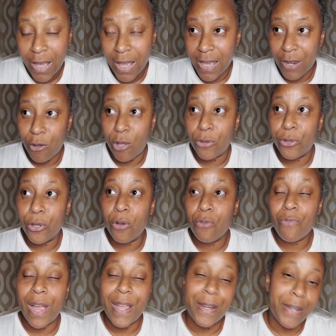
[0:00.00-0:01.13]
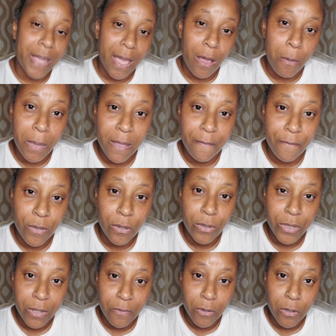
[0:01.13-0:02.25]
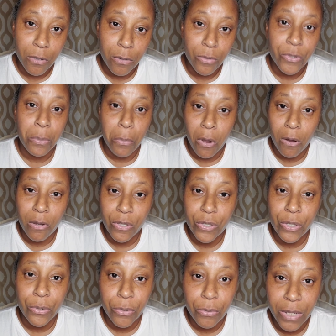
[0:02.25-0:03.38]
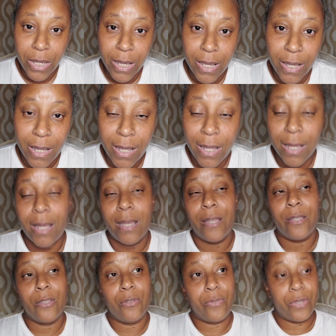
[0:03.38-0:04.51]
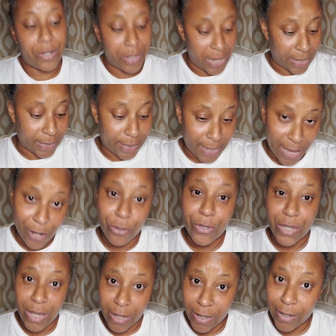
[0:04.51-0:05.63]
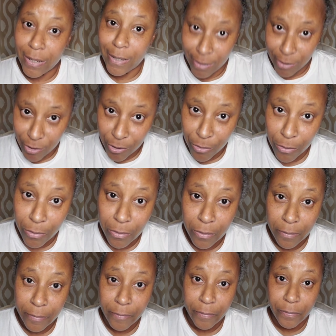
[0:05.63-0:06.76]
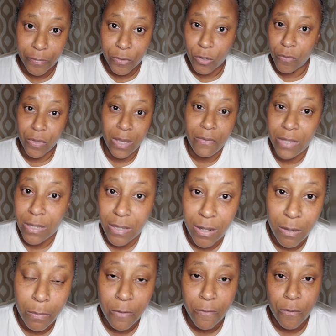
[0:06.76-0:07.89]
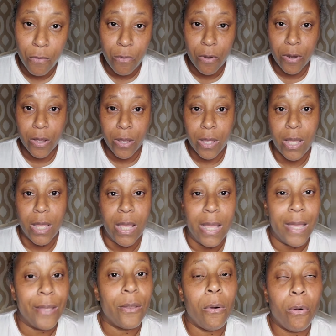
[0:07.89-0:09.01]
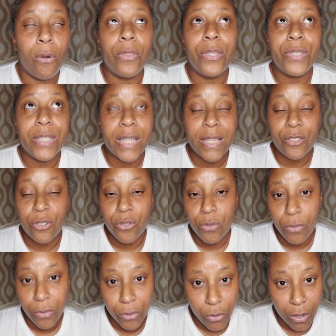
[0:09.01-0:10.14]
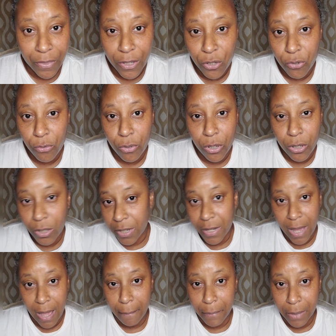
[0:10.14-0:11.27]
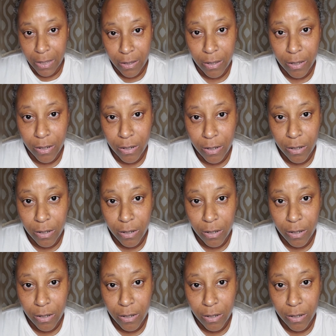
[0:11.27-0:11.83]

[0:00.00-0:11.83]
And although right now may feel difficult, tomorrow's a new day. The next nanosecond is new. You've never seen it before. And all the days that you thought that you could not make it,